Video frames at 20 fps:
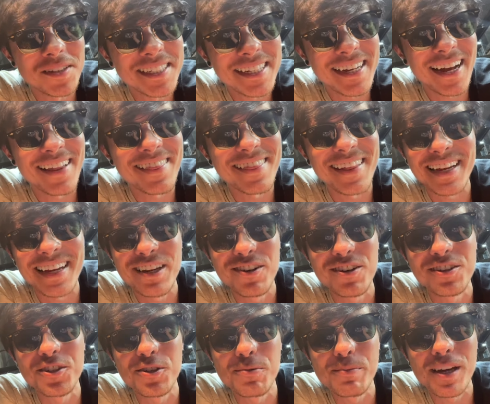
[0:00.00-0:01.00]
again, thank you to
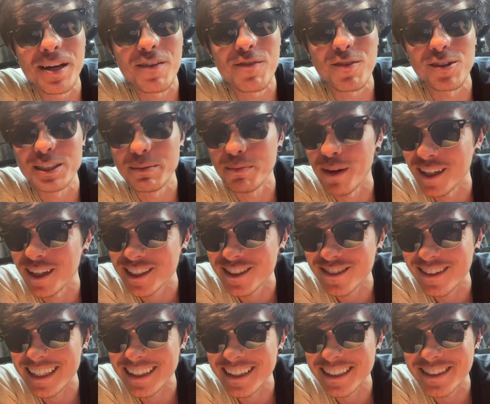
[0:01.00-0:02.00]
Dubia for
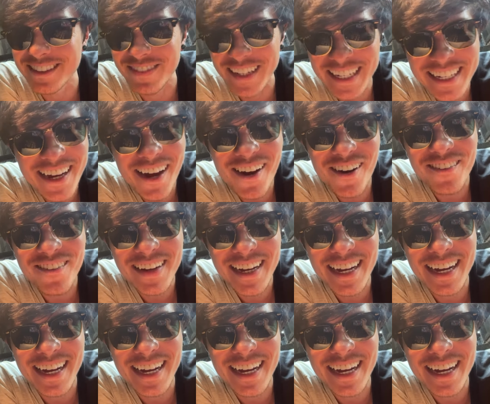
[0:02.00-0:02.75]
sponsoring this video